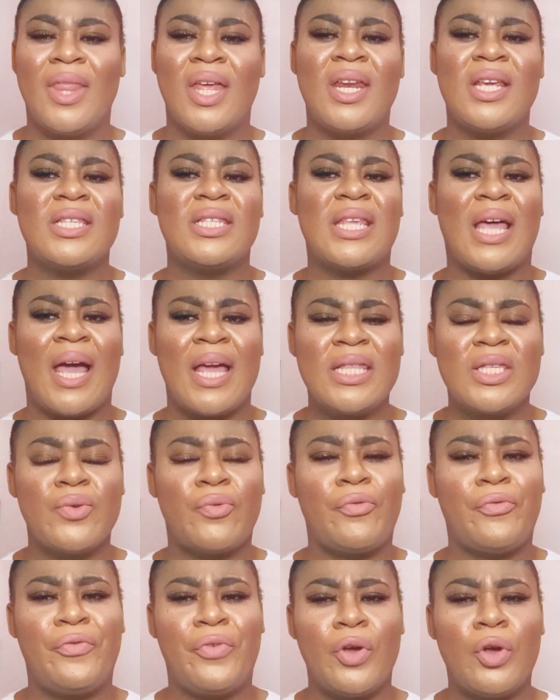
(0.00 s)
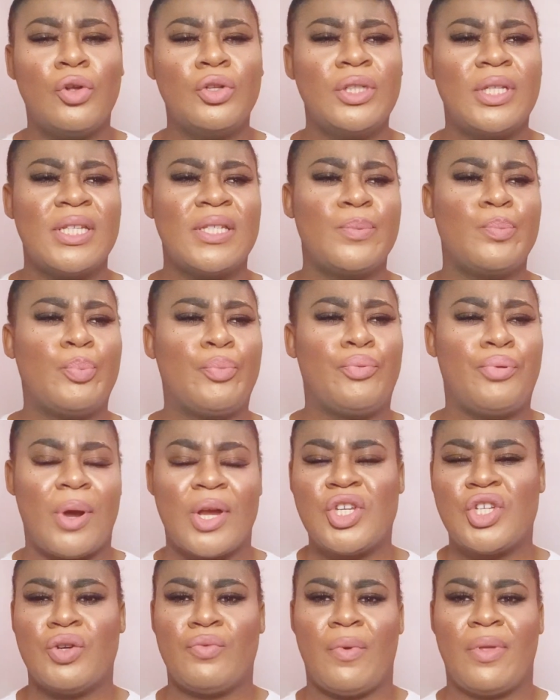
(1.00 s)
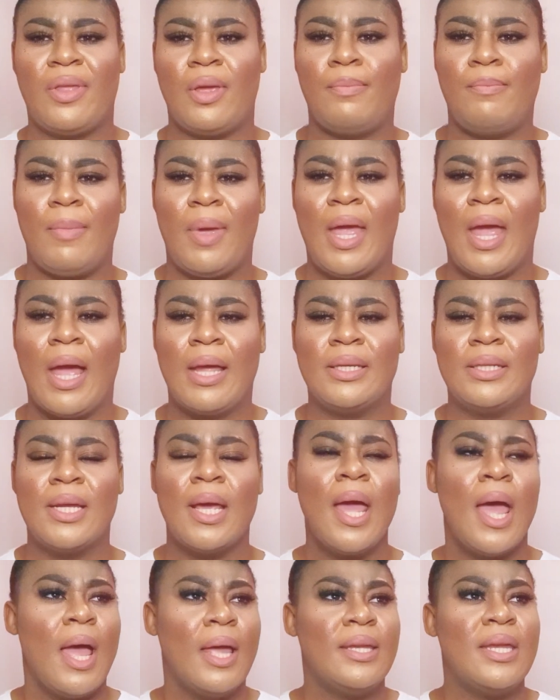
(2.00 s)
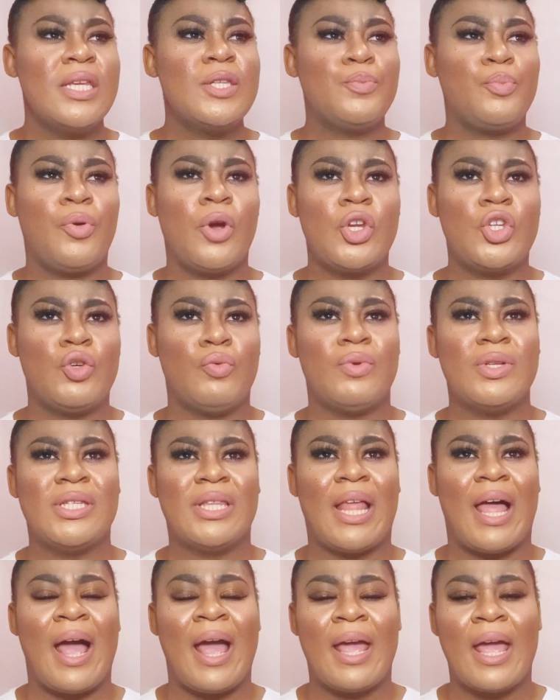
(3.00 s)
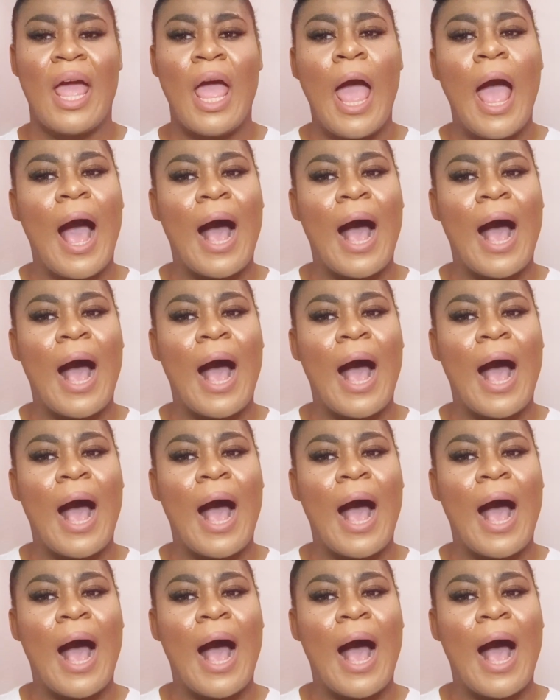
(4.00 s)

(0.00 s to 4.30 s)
Then I started to feel this pressure within me, and this pressure was I